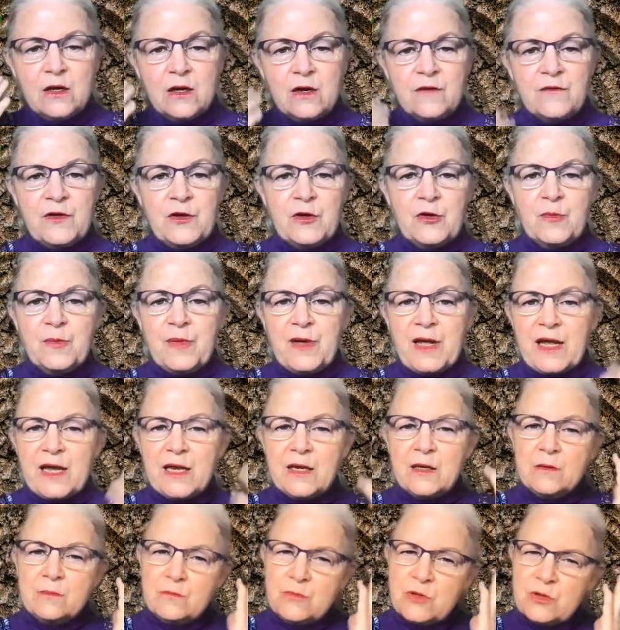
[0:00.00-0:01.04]
of ear
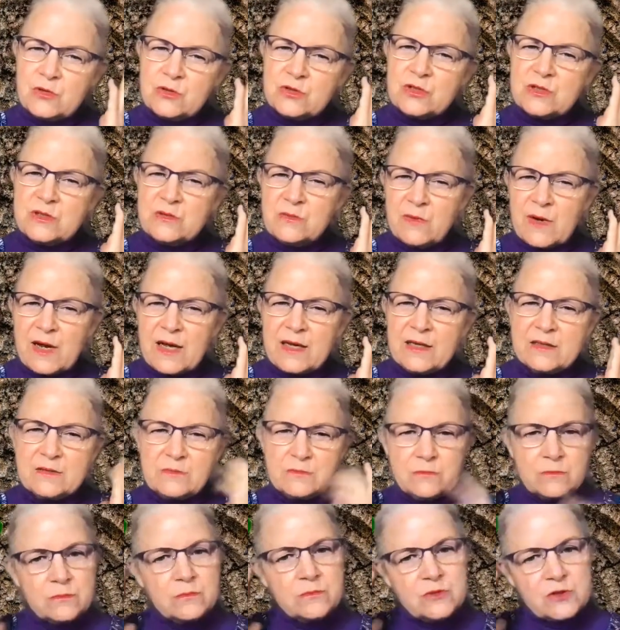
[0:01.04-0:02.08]
pain, usually
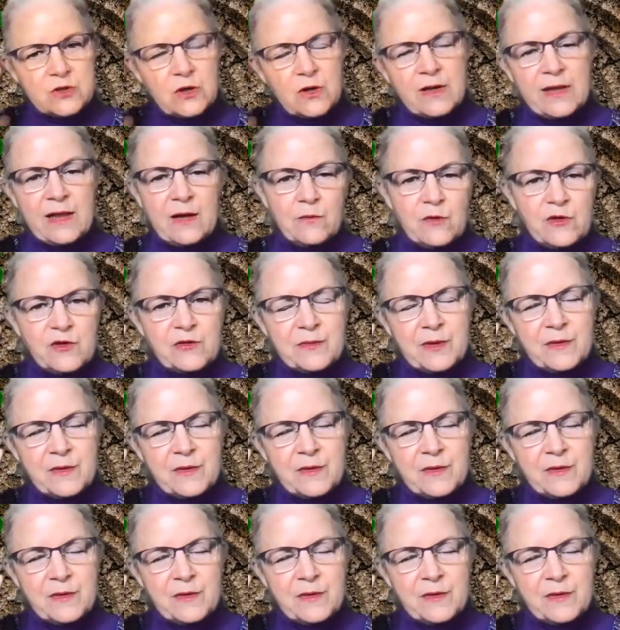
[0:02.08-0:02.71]
right-sided,